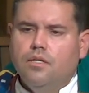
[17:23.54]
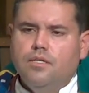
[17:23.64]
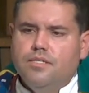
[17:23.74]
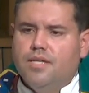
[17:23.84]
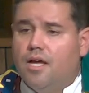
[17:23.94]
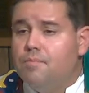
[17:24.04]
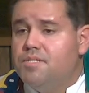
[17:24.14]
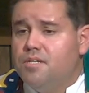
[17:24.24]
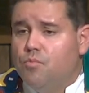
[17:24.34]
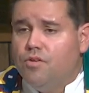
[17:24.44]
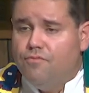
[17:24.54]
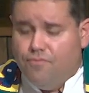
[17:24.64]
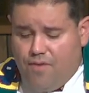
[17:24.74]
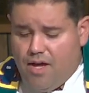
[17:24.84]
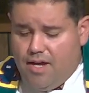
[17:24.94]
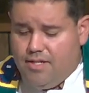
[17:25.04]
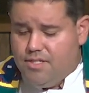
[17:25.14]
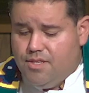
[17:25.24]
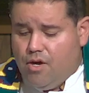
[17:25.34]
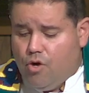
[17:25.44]
To help someone find
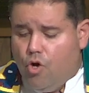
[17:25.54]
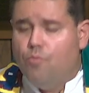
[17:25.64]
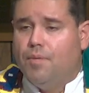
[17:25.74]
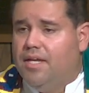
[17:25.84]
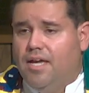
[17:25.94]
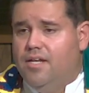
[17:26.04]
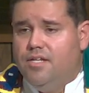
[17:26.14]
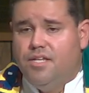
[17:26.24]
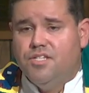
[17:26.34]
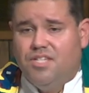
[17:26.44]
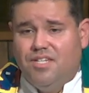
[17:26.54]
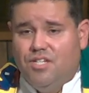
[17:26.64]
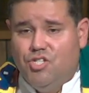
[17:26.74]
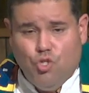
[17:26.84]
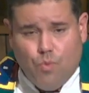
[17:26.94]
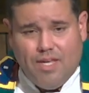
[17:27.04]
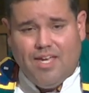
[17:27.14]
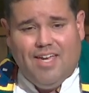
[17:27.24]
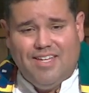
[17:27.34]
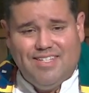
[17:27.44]
their hope again is doing
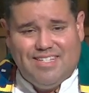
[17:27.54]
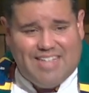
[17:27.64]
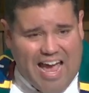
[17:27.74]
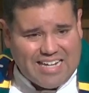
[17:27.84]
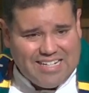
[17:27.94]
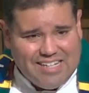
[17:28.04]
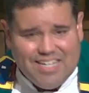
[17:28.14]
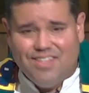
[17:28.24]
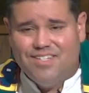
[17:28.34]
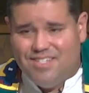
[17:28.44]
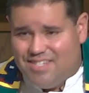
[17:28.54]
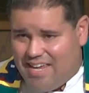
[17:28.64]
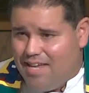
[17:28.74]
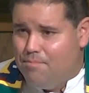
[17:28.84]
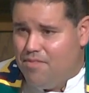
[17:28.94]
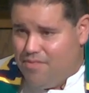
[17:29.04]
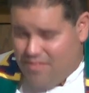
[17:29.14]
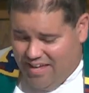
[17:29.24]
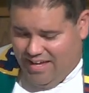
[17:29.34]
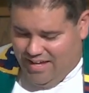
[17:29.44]
exactly the same
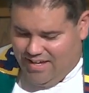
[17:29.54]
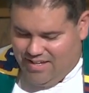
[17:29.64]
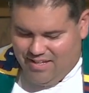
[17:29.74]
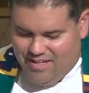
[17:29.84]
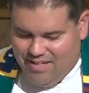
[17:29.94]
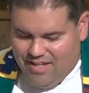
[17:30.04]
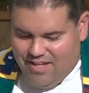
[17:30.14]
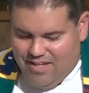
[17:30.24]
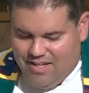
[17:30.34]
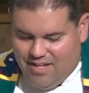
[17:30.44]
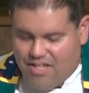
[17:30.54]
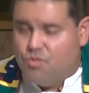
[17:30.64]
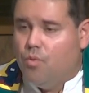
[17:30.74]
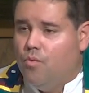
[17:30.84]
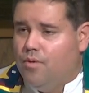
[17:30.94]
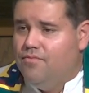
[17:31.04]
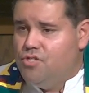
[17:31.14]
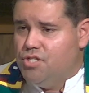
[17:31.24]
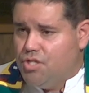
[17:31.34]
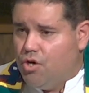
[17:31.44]
thing as what we've
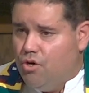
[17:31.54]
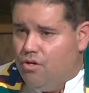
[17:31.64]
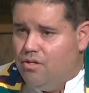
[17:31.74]
just heard.